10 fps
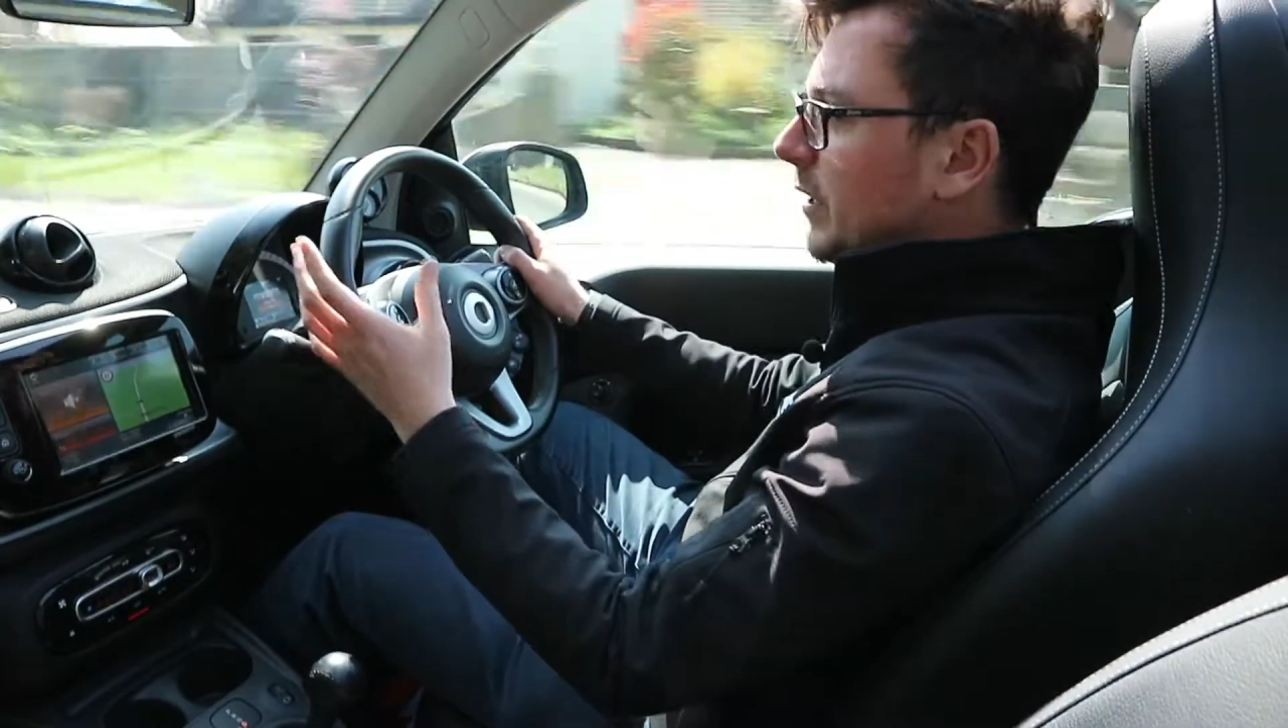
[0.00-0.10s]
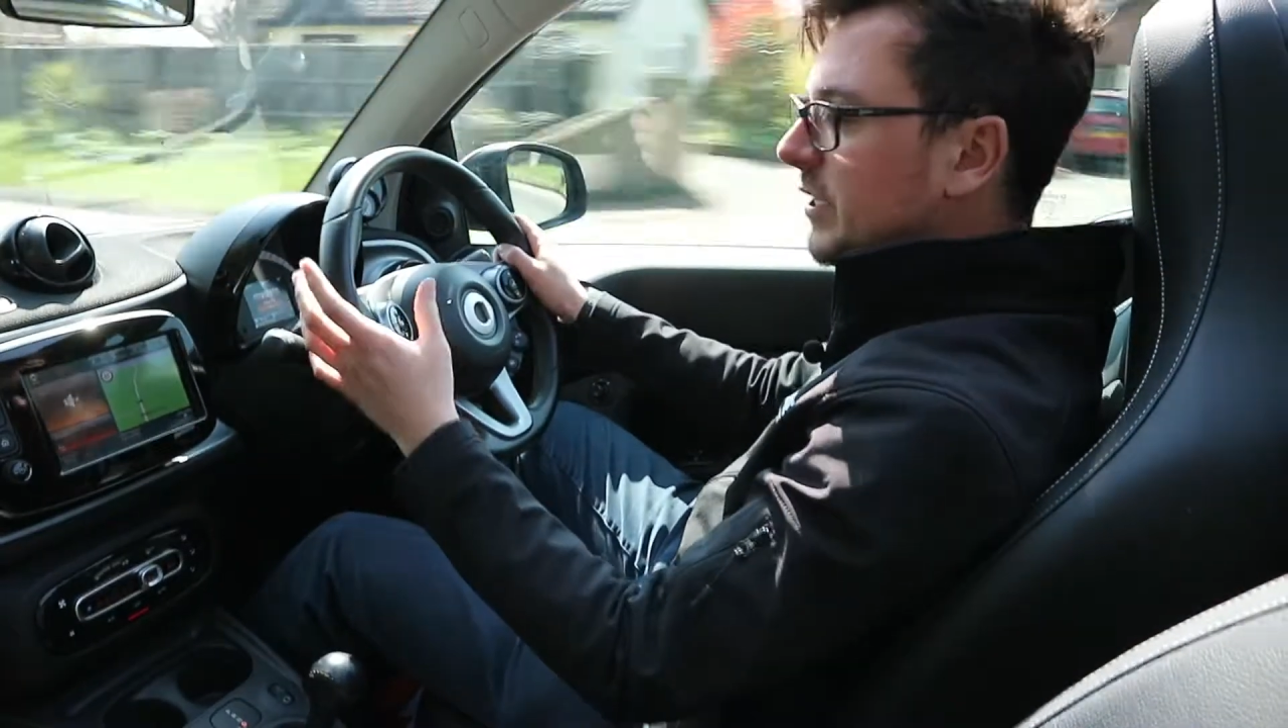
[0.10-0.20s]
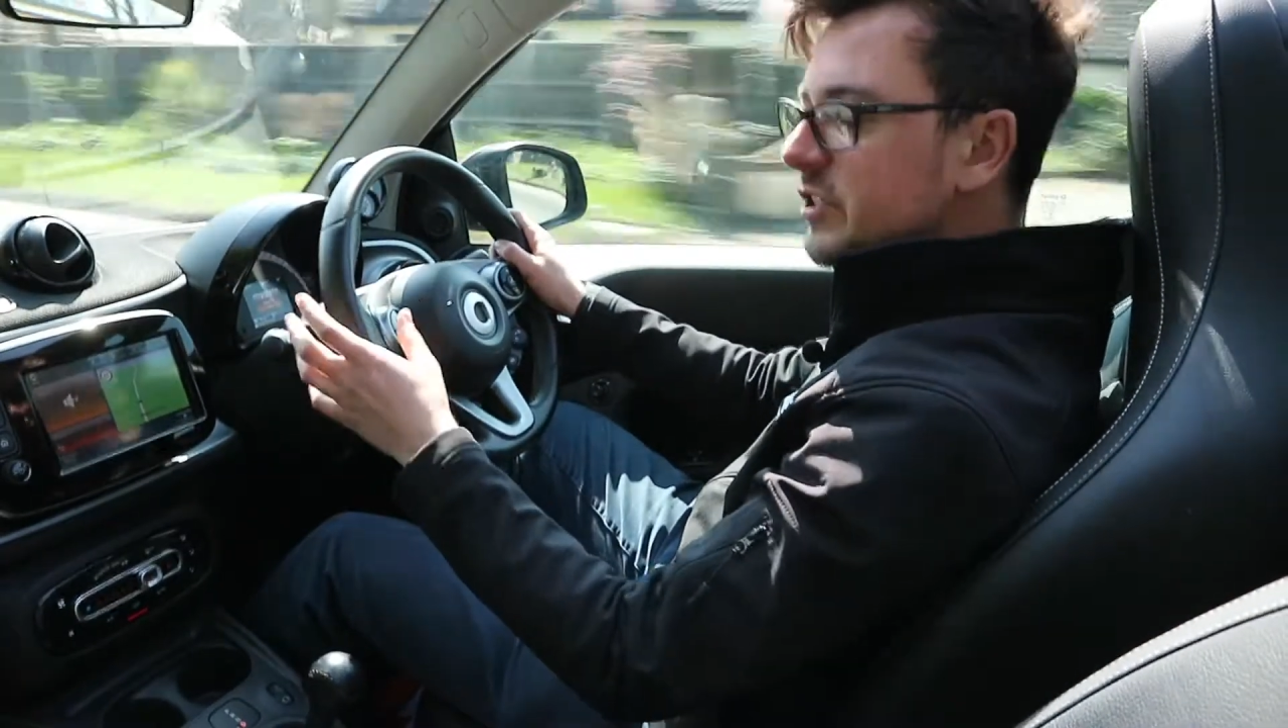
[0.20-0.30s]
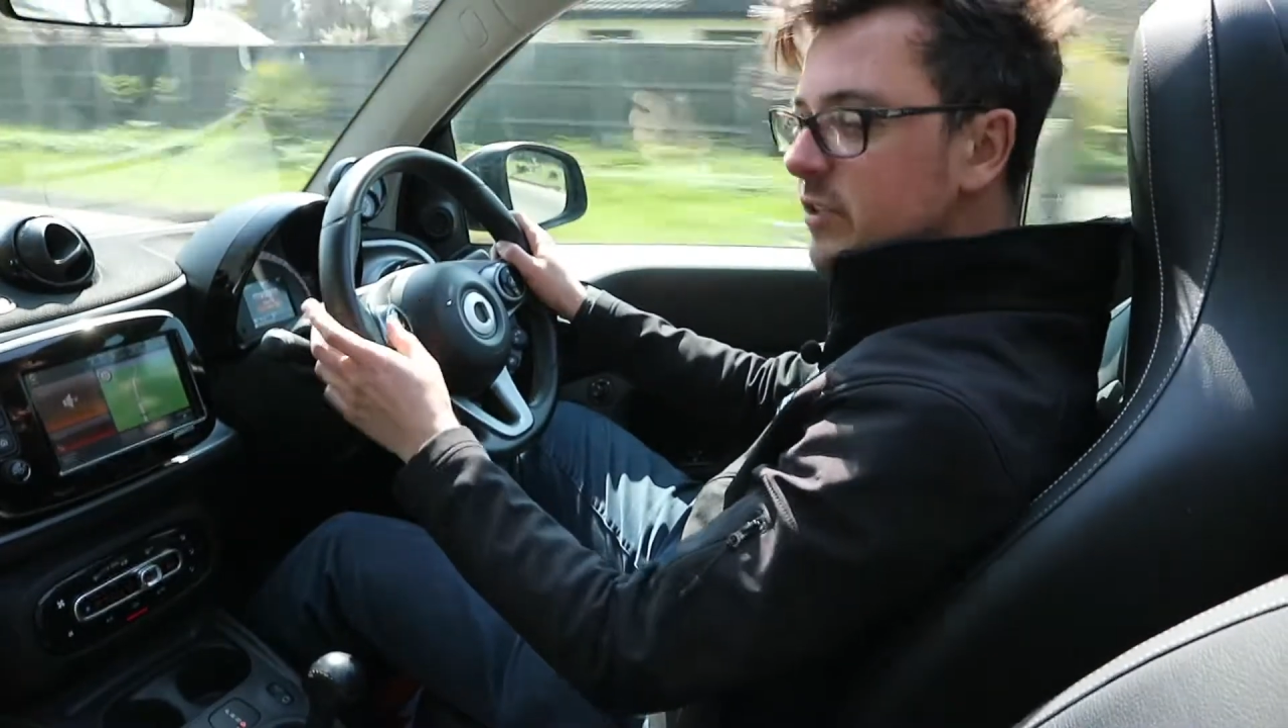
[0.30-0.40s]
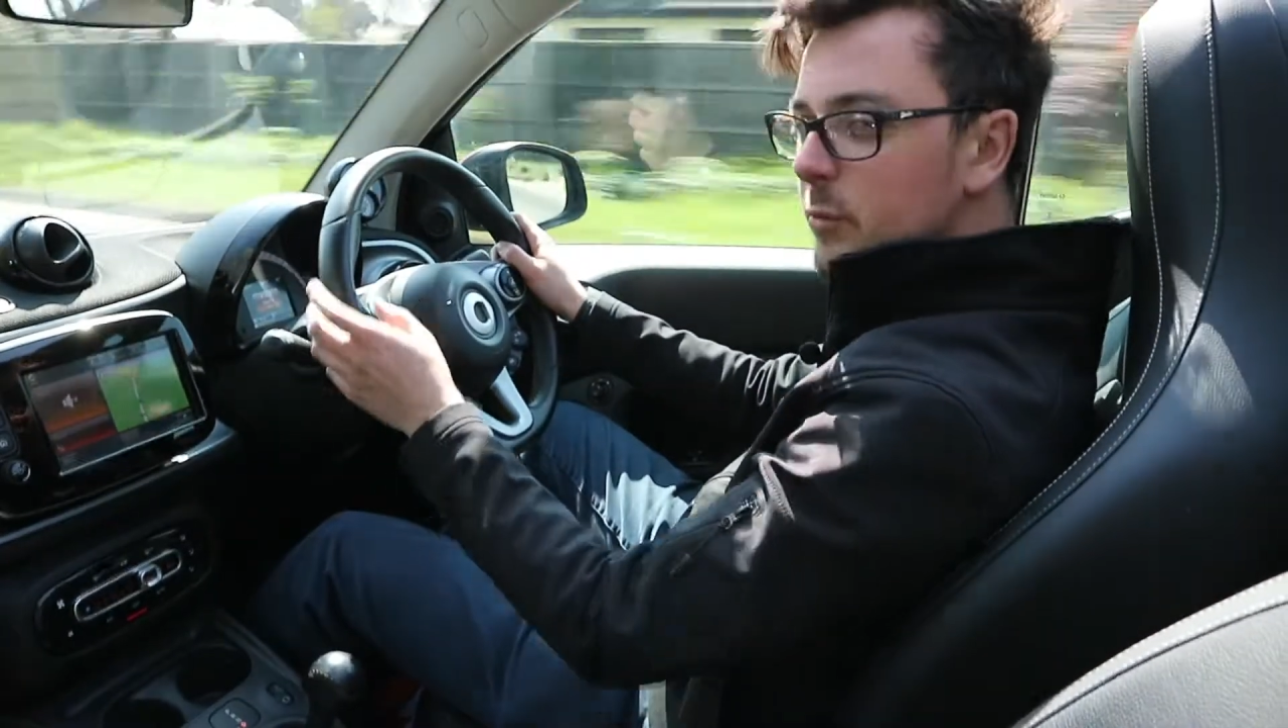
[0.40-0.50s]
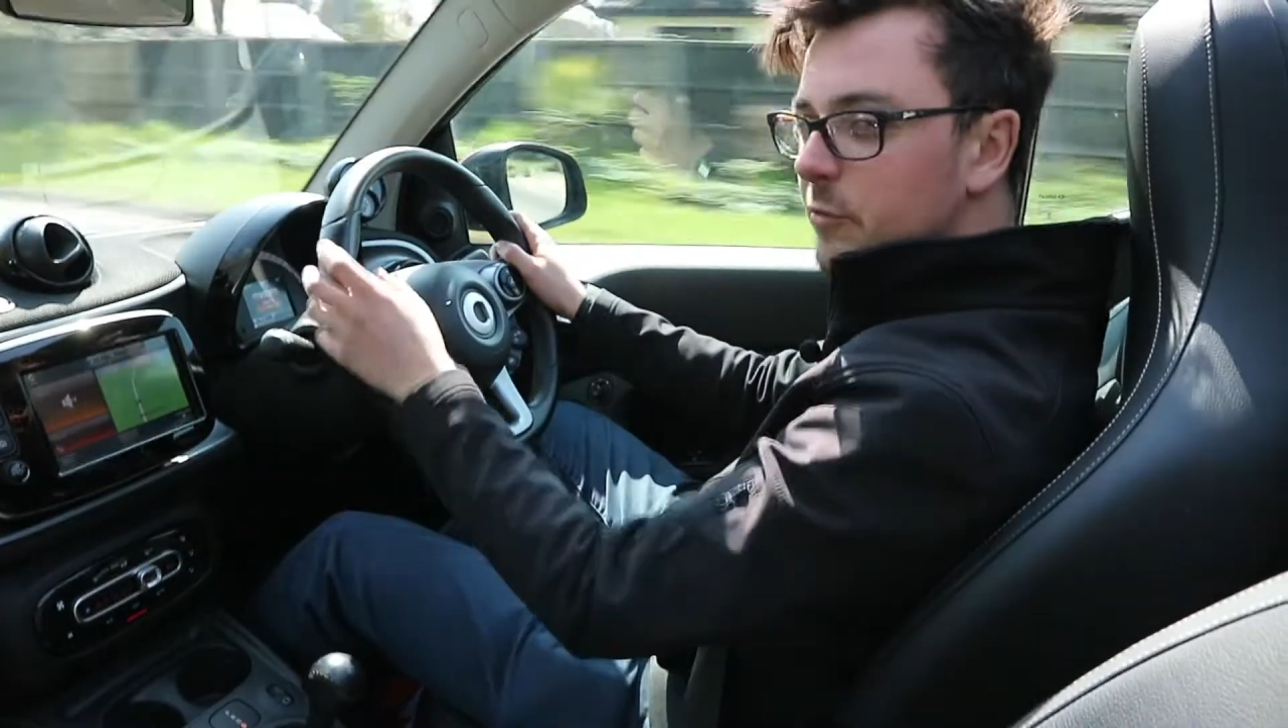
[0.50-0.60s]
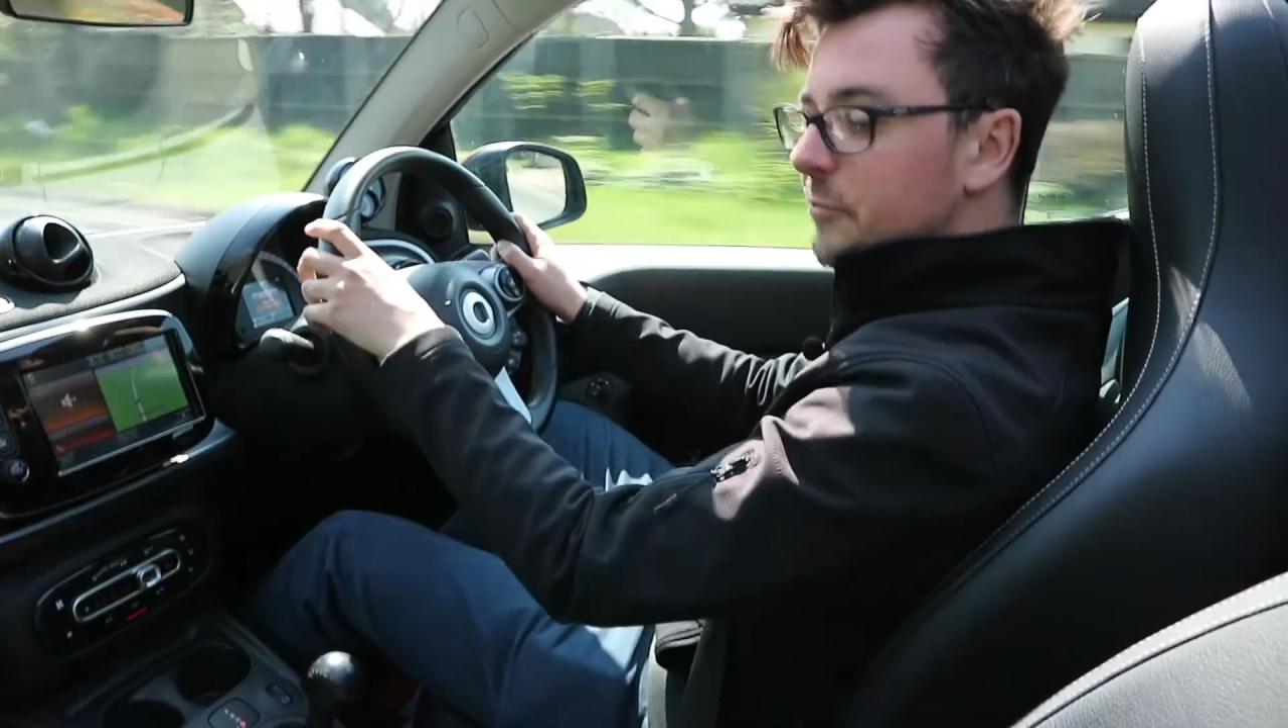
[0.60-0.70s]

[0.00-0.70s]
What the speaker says: reasonable